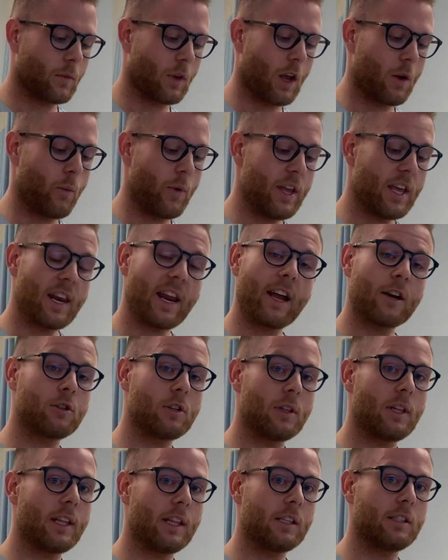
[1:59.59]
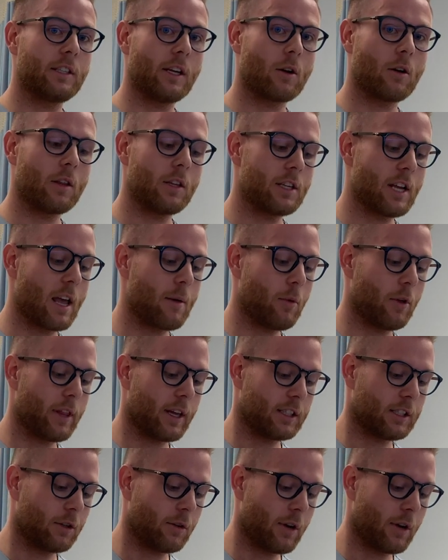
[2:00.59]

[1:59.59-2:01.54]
And we can actually lay this down on the table, that's